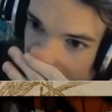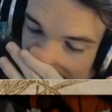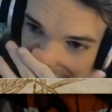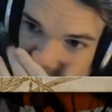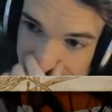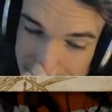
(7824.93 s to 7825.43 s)

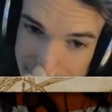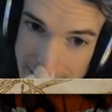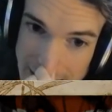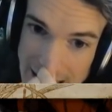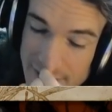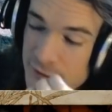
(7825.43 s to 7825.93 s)
And
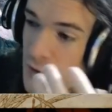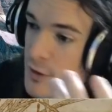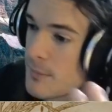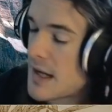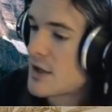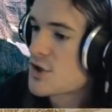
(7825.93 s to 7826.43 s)
after
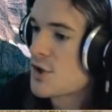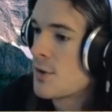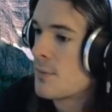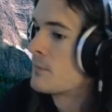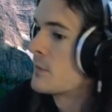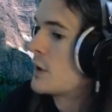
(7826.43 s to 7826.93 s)
the match,
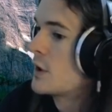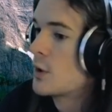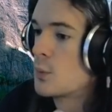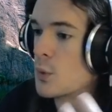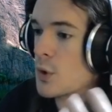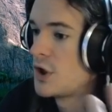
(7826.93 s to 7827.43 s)

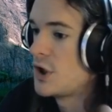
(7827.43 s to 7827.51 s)
we're